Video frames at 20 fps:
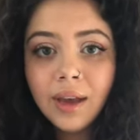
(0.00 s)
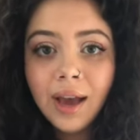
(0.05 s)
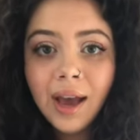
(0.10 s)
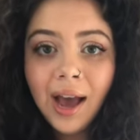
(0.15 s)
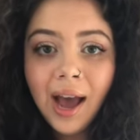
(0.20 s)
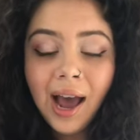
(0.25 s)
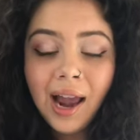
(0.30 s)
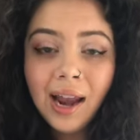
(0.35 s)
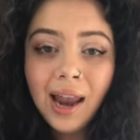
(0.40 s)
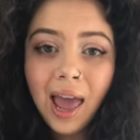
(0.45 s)

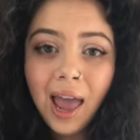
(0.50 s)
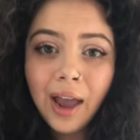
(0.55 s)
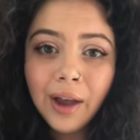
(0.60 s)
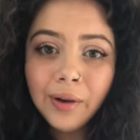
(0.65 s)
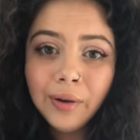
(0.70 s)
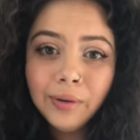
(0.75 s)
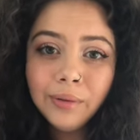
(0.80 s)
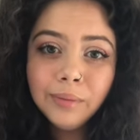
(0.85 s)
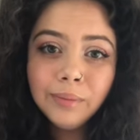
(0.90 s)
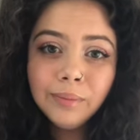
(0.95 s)
Hello,
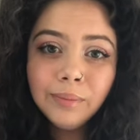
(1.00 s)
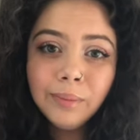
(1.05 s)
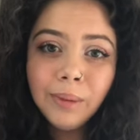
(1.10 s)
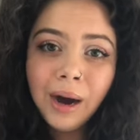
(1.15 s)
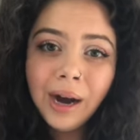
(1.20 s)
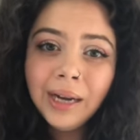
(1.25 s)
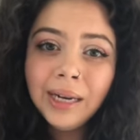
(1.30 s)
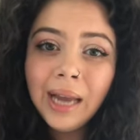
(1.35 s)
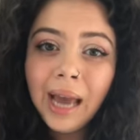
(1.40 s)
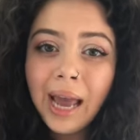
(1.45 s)

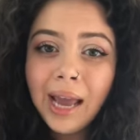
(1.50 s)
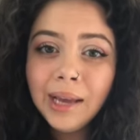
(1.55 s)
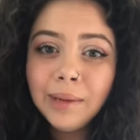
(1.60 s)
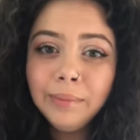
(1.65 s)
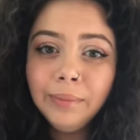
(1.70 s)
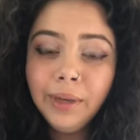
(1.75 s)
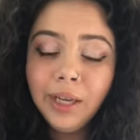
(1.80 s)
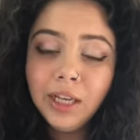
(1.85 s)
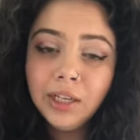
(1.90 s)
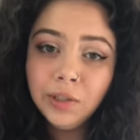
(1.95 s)
my name
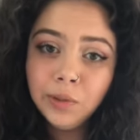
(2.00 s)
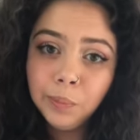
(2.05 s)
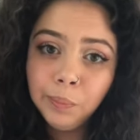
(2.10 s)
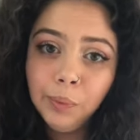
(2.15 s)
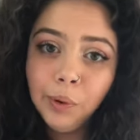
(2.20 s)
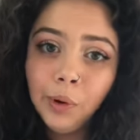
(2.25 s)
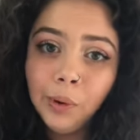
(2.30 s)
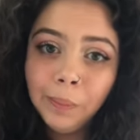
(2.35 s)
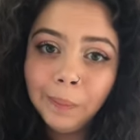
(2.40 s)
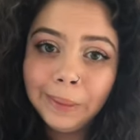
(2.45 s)
is
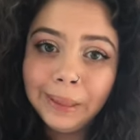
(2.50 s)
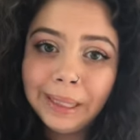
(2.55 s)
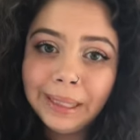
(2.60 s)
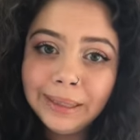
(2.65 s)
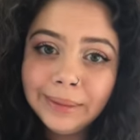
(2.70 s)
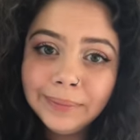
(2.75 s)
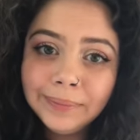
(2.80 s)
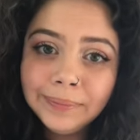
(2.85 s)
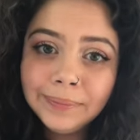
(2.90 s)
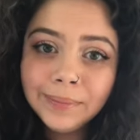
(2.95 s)
Poppy.
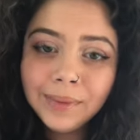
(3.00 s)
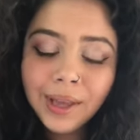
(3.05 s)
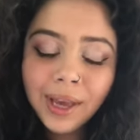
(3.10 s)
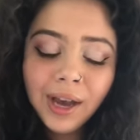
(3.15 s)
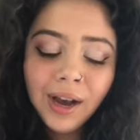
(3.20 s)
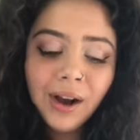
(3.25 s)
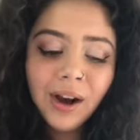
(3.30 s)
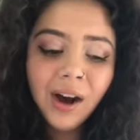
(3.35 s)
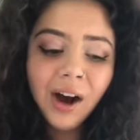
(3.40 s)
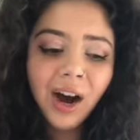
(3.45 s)

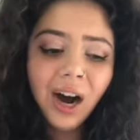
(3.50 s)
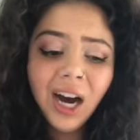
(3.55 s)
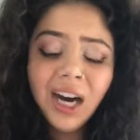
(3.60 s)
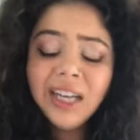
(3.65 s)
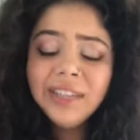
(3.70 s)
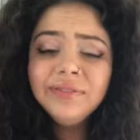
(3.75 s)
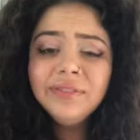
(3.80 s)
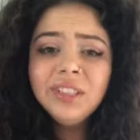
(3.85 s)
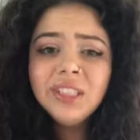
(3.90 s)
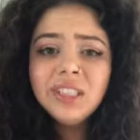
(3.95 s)

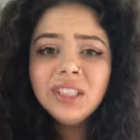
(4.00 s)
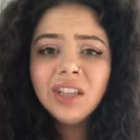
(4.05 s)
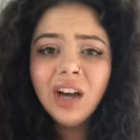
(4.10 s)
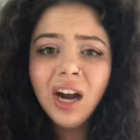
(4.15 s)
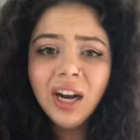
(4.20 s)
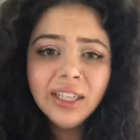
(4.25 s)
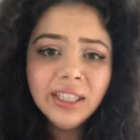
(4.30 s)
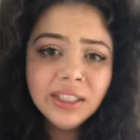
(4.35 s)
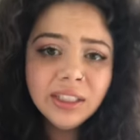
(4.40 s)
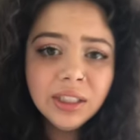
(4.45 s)
I've
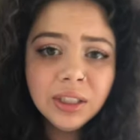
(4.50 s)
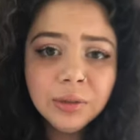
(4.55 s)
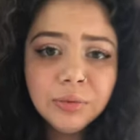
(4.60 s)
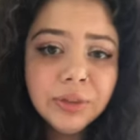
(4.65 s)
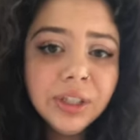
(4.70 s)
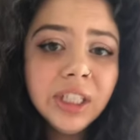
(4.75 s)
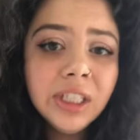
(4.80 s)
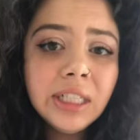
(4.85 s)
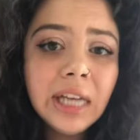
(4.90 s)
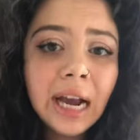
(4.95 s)
decided to
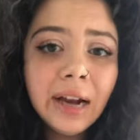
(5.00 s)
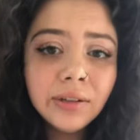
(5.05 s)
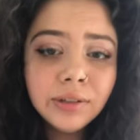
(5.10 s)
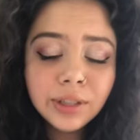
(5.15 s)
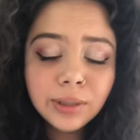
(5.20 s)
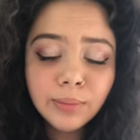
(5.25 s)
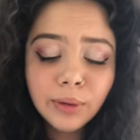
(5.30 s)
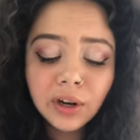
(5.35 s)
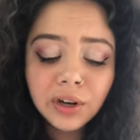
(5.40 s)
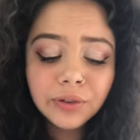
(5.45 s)
reach out to
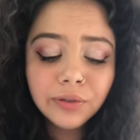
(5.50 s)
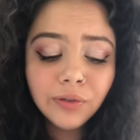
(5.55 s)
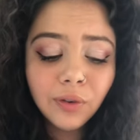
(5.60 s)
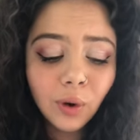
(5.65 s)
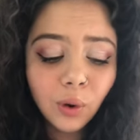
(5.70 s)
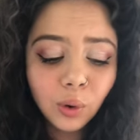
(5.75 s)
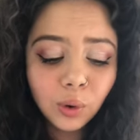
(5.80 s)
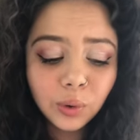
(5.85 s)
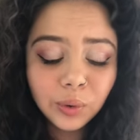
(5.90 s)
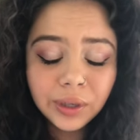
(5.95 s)
my
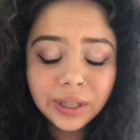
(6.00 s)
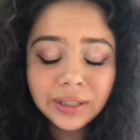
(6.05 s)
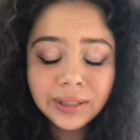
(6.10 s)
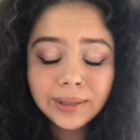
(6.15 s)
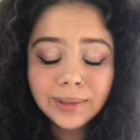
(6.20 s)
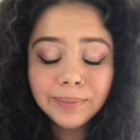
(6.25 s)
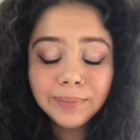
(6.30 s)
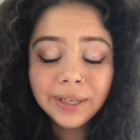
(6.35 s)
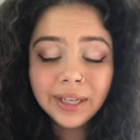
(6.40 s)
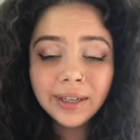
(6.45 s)
followers
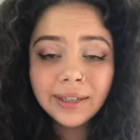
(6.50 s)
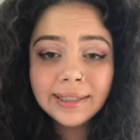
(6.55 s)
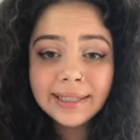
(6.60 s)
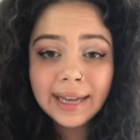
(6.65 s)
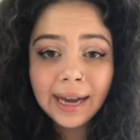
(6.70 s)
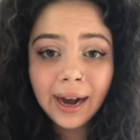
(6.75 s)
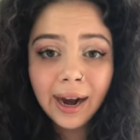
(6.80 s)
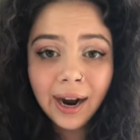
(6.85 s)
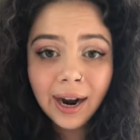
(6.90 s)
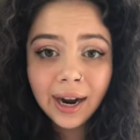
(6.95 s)
because
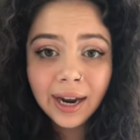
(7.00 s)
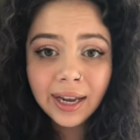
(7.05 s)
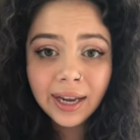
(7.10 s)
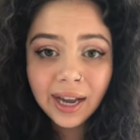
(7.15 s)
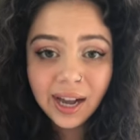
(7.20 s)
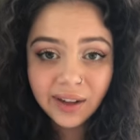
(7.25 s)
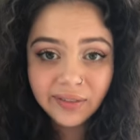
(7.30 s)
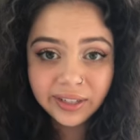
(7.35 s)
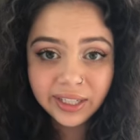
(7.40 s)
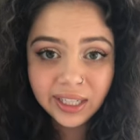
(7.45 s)
I
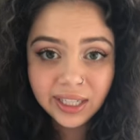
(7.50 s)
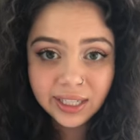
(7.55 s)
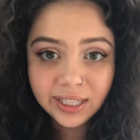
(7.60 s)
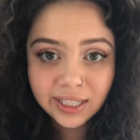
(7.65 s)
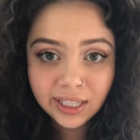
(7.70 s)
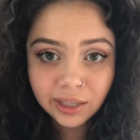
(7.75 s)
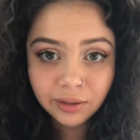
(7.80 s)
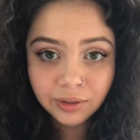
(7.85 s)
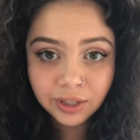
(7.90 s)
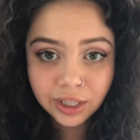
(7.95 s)
have a
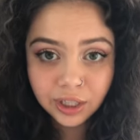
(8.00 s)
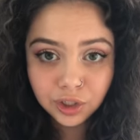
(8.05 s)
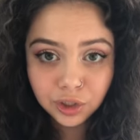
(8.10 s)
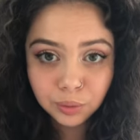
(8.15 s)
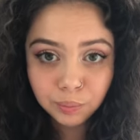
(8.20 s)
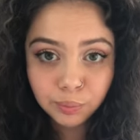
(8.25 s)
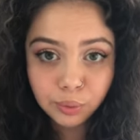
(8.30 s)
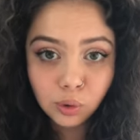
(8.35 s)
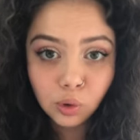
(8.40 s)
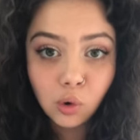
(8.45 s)
serious
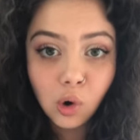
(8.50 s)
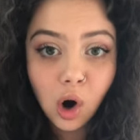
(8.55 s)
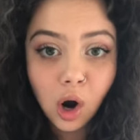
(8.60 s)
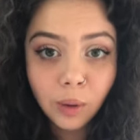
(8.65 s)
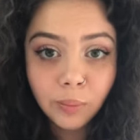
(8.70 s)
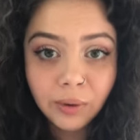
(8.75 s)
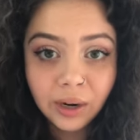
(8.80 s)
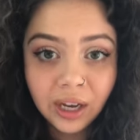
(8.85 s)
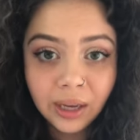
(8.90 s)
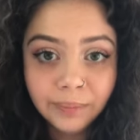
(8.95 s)

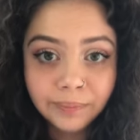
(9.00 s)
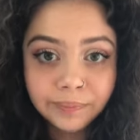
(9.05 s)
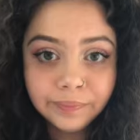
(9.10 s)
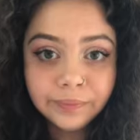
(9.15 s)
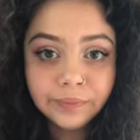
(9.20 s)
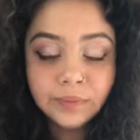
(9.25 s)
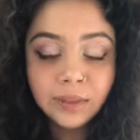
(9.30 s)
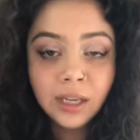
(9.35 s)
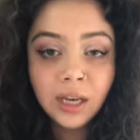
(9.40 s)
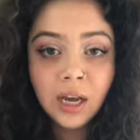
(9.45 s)
problem.
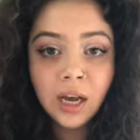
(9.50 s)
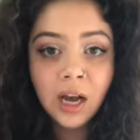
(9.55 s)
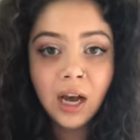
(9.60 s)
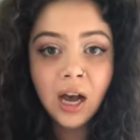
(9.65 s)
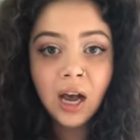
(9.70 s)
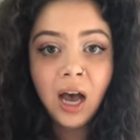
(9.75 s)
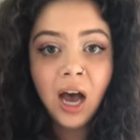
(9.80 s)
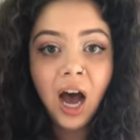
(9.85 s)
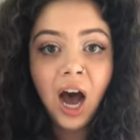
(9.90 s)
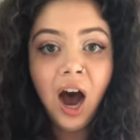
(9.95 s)

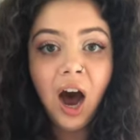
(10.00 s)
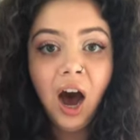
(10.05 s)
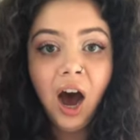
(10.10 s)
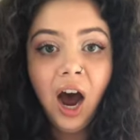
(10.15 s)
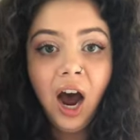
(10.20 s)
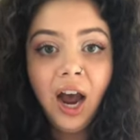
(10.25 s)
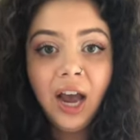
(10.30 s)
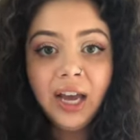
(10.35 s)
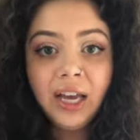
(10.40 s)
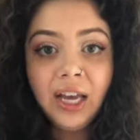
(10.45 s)

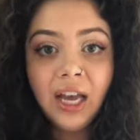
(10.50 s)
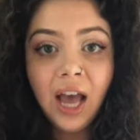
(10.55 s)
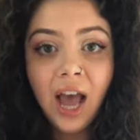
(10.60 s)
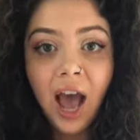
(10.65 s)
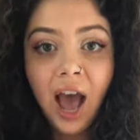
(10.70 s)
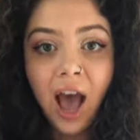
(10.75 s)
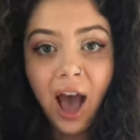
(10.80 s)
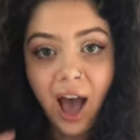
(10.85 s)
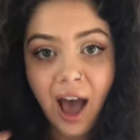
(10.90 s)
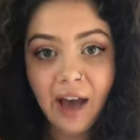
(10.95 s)
I
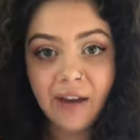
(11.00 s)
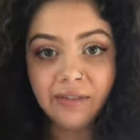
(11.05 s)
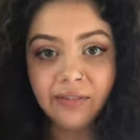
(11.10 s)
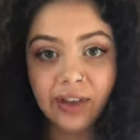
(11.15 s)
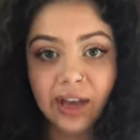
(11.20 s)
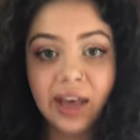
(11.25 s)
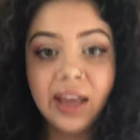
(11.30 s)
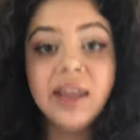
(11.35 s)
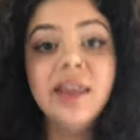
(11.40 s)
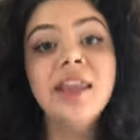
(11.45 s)
have
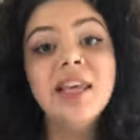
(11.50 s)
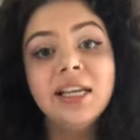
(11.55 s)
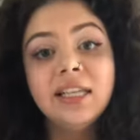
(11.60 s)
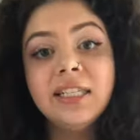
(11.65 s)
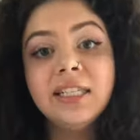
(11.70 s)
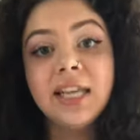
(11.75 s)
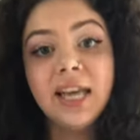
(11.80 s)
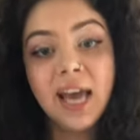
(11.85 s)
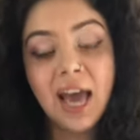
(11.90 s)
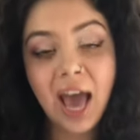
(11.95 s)

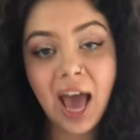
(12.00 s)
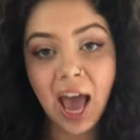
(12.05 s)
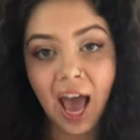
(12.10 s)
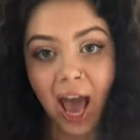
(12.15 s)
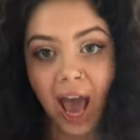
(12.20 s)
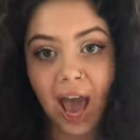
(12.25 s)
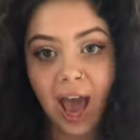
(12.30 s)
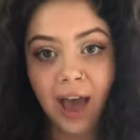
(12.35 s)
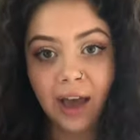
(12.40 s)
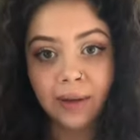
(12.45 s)
this
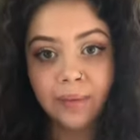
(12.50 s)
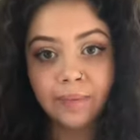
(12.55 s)
hair.